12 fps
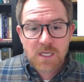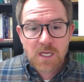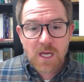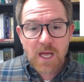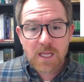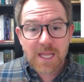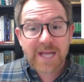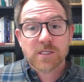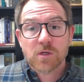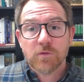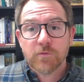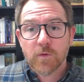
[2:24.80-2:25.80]

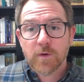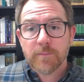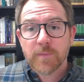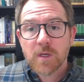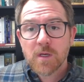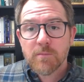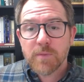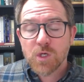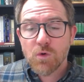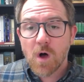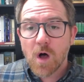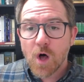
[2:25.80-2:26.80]
lexical form, but
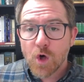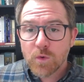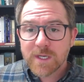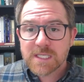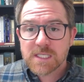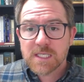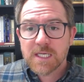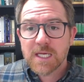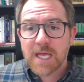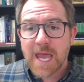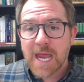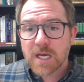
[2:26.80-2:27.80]
you always
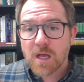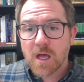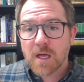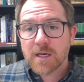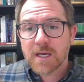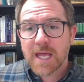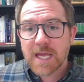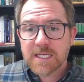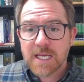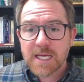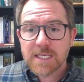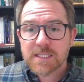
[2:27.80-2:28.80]
see adon,
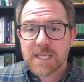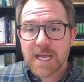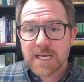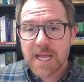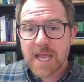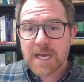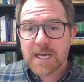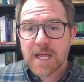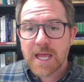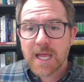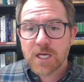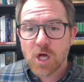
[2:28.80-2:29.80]
ades, eden,
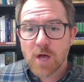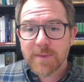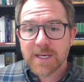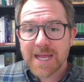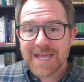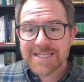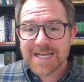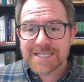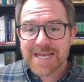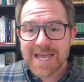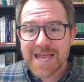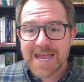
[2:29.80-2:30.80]
edamen,
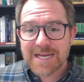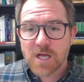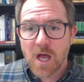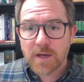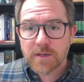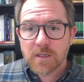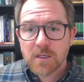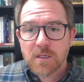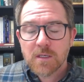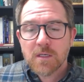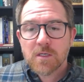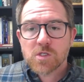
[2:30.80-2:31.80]
edete, adon.
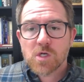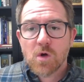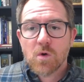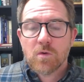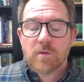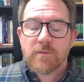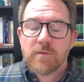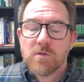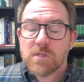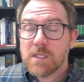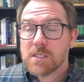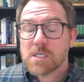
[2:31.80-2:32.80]
So you
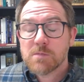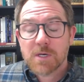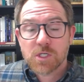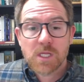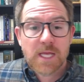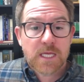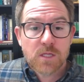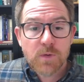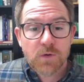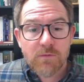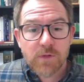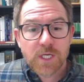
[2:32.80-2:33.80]
see this especially like in the
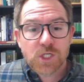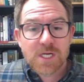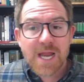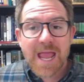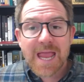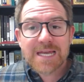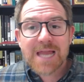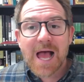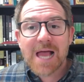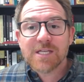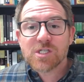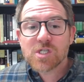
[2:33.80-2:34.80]
book of Revelation, and
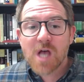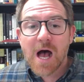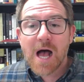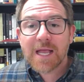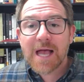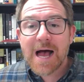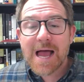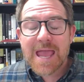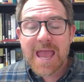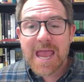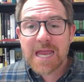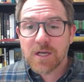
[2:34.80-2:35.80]
I saw,
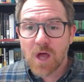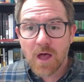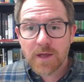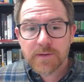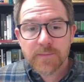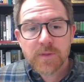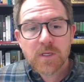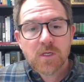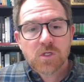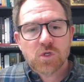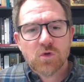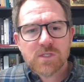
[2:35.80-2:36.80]
kai adon.
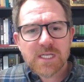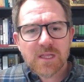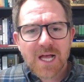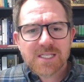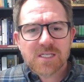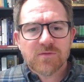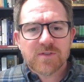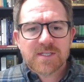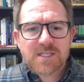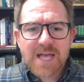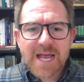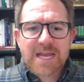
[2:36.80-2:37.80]
So you see lots of
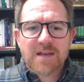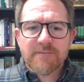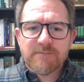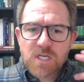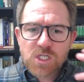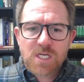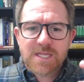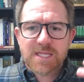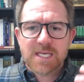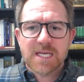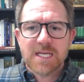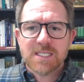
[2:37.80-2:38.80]
sight, vision
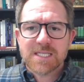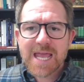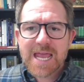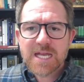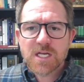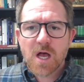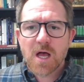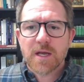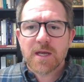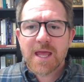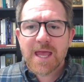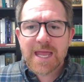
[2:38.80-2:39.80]
things,
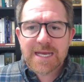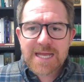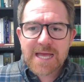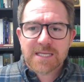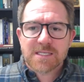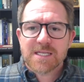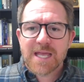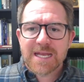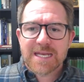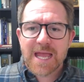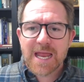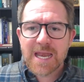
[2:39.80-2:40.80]
adon, ades,
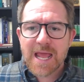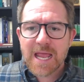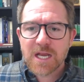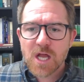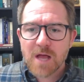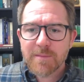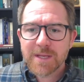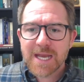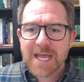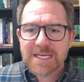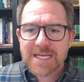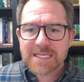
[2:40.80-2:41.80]
eden, edamen,
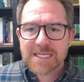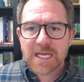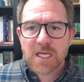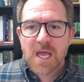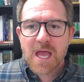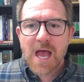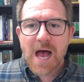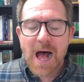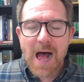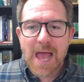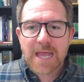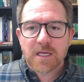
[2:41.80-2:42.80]
edete,
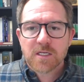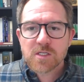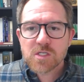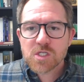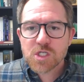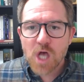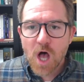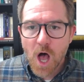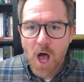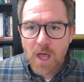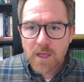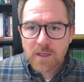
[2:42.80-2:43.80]
I
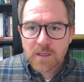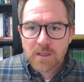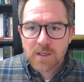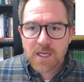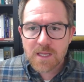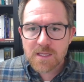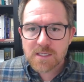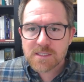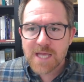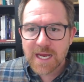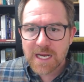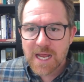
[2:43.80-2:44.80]
saw in the
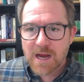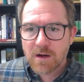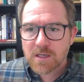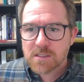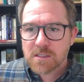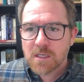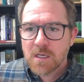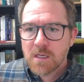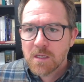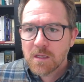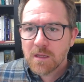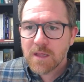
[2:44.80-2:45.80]
second aorist.
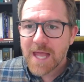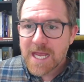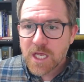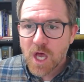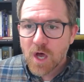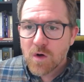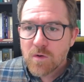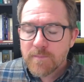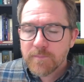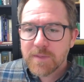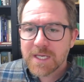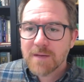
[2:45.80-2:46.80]
Lego
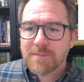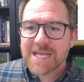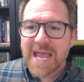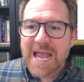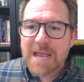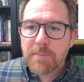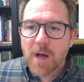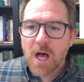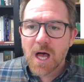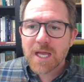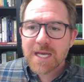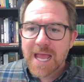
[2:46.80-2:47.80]
becomes
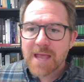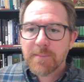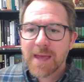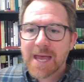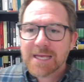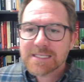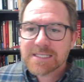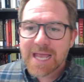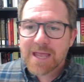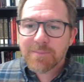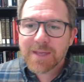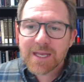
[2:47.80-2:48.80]
apon, apes,
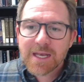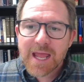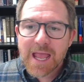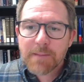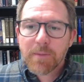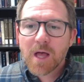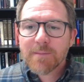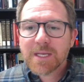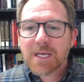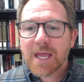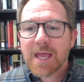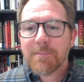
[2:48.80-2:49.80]
apin,
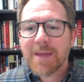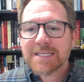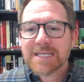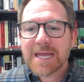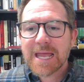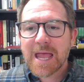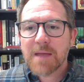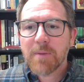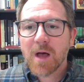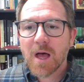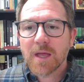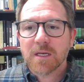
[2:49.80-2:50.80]
epamen, epete,
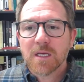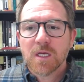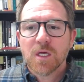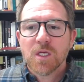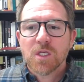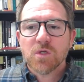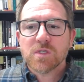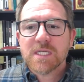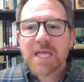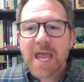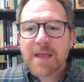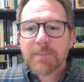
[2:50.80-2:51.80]
epon. You
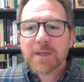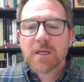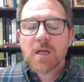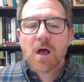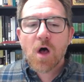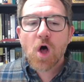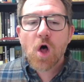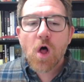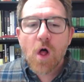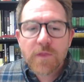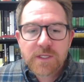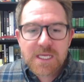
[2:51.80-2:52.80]
see apin
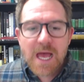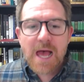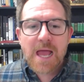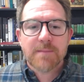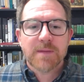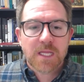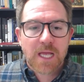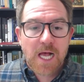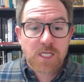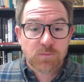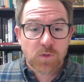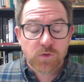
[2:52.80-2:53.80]
all the time in the
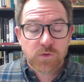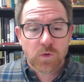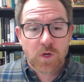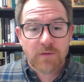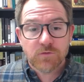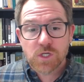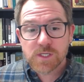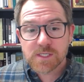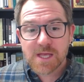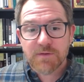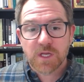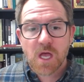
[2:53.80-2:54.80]
Gospels where you have Jesus
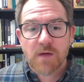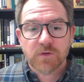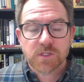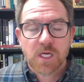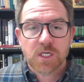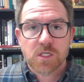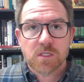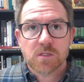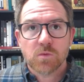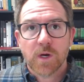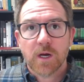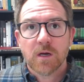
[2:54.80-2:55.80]
having conversations
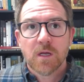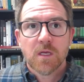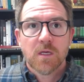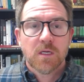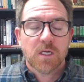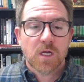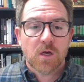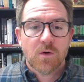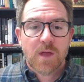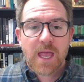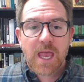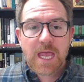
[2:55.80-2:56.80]
where,
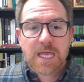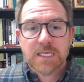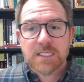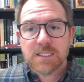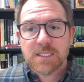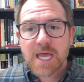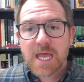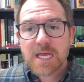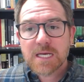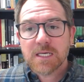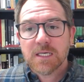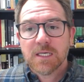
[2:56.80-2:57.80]
and
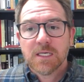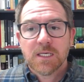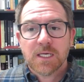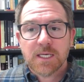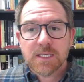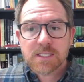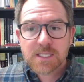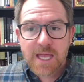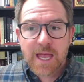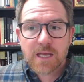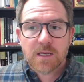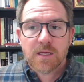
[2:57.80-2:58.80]
then he
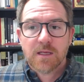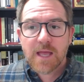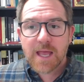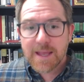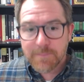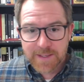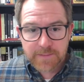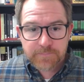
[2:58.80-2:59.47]
said, apin.